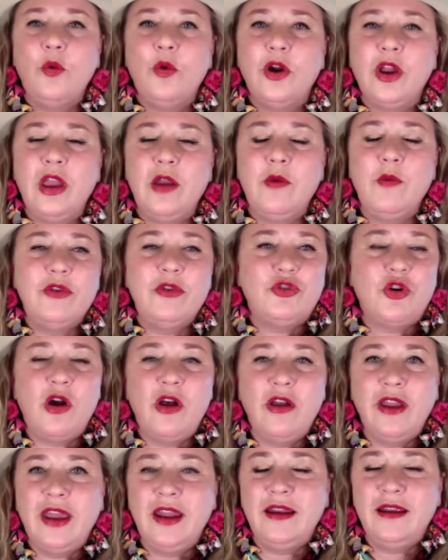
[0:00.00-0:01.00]
working with
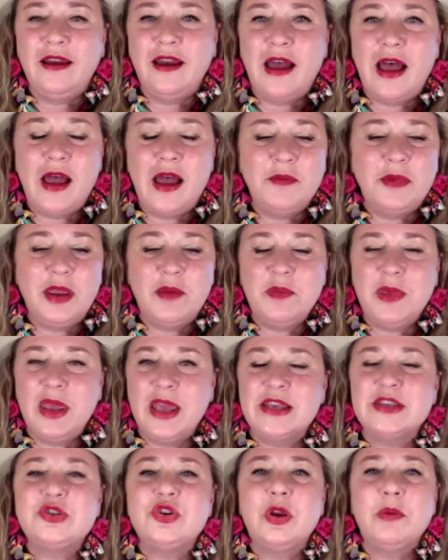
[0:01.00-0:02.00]
drawing can
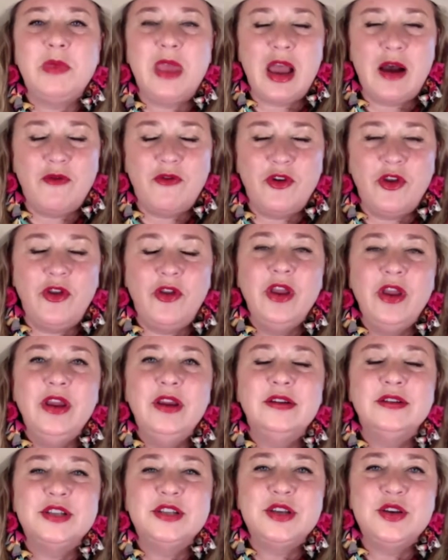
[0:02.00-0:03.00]
be extremely helpful
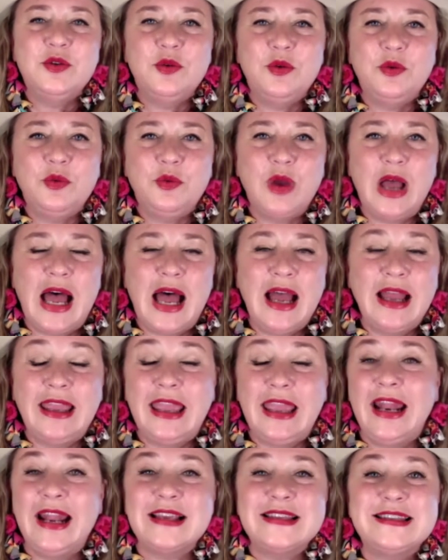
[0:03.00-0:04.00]
to
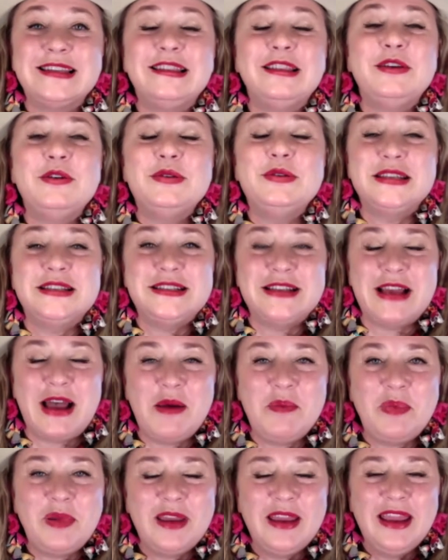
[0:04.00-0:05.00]
get us loosened
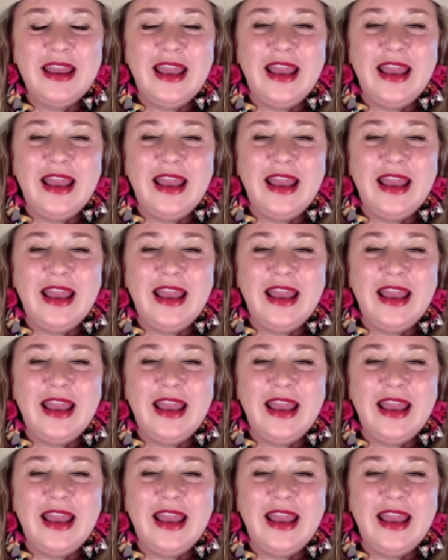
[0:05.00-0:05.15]
up